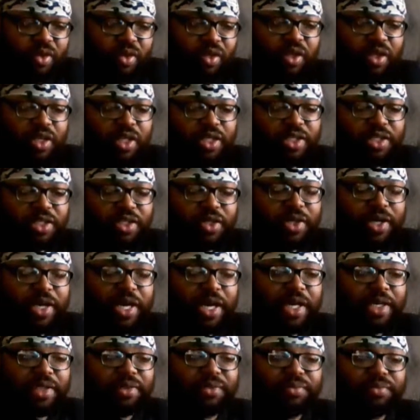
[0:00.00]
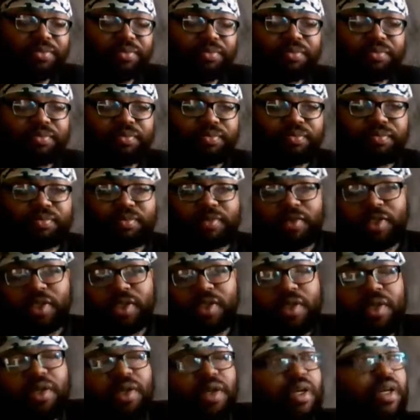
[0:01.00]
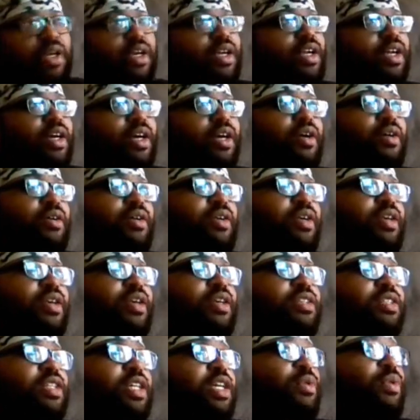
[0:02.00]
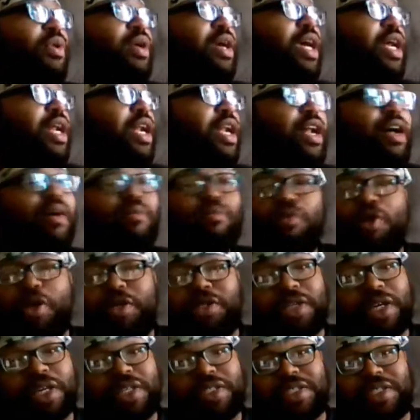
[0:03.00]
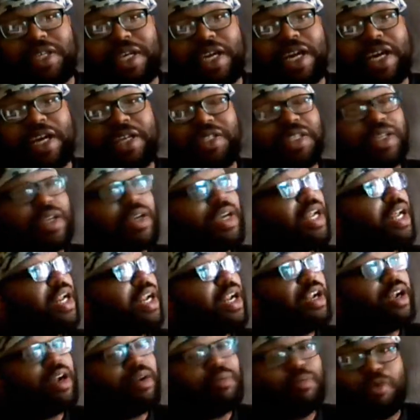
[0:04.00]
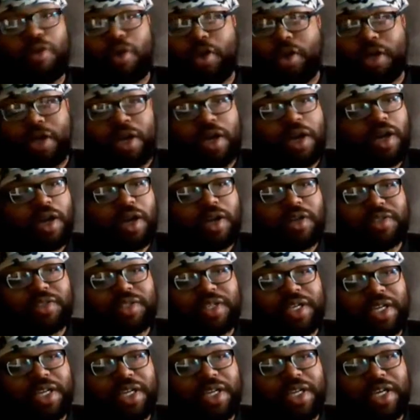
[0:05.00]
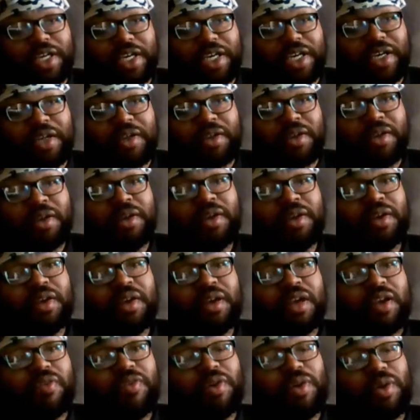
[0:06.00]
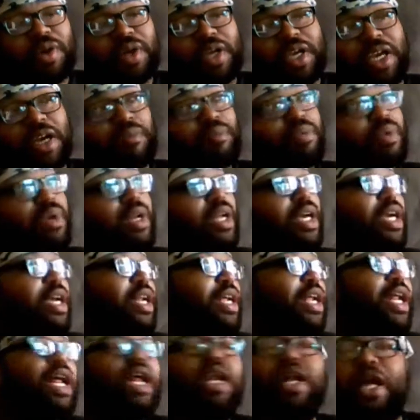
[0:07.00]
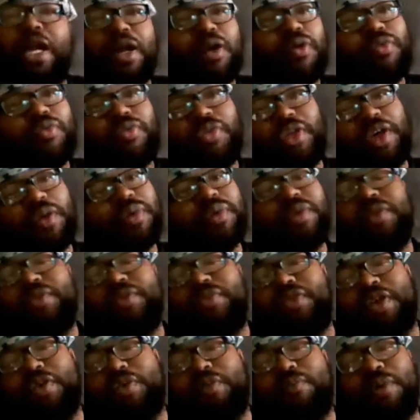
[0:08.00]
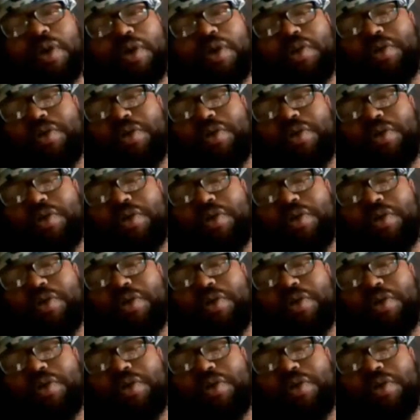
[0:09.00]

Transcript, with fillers: listen, you can't, you know, he would have had a lot more touchdowns, he had a lot more yards than he did if you would have kept playing. And I, I don't think it was the thing with Bo